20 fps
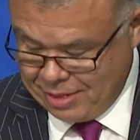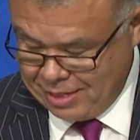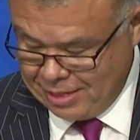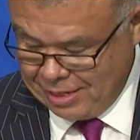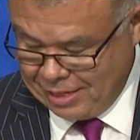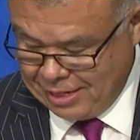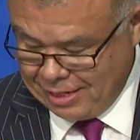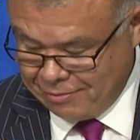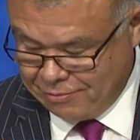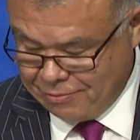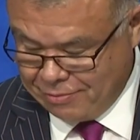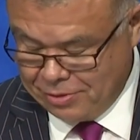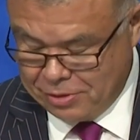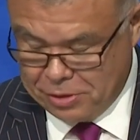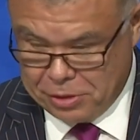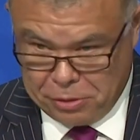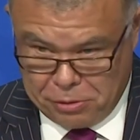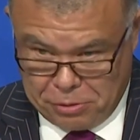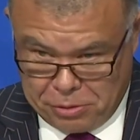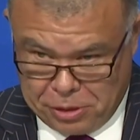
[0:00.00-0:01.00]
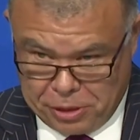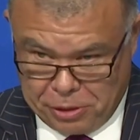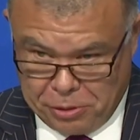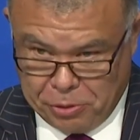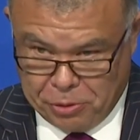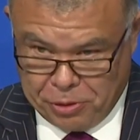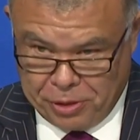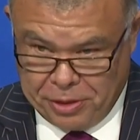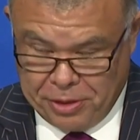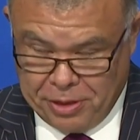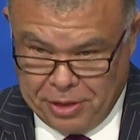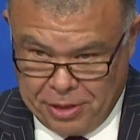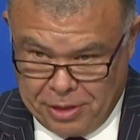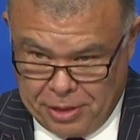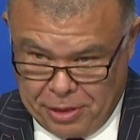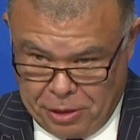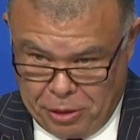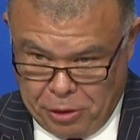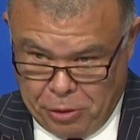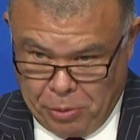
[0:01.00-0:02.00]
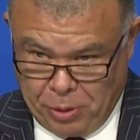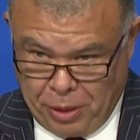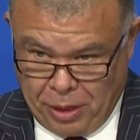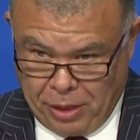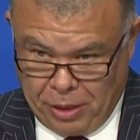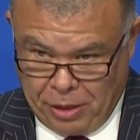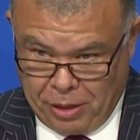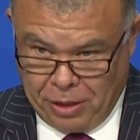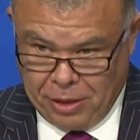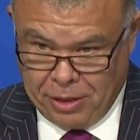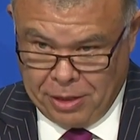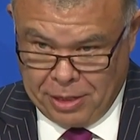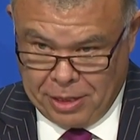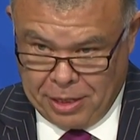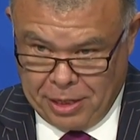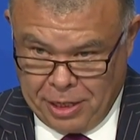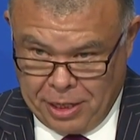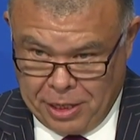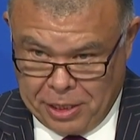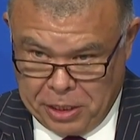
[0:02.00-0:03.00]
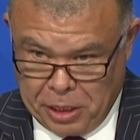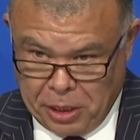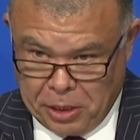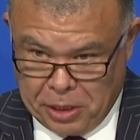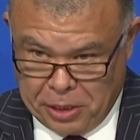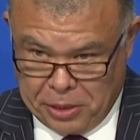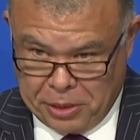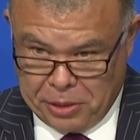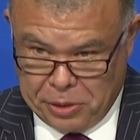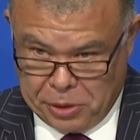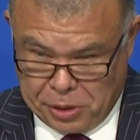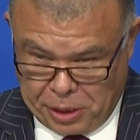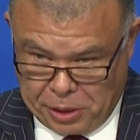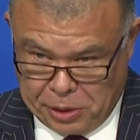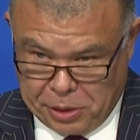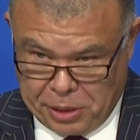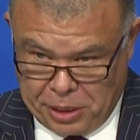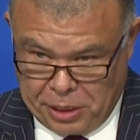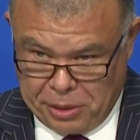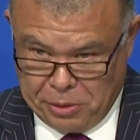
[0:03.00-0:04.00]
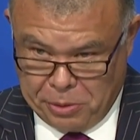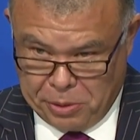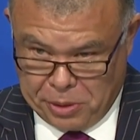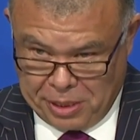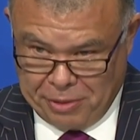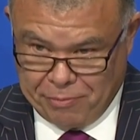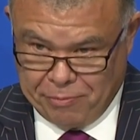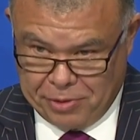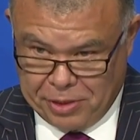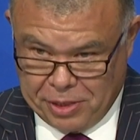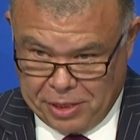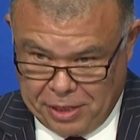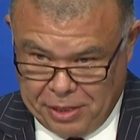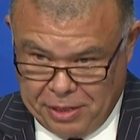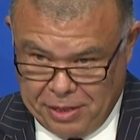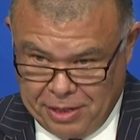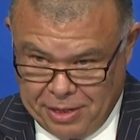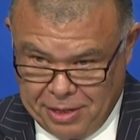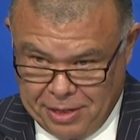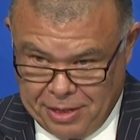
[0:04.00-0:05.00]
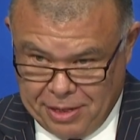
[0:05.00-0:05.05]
I have two children who are uh, younger than sixteen and seventeen.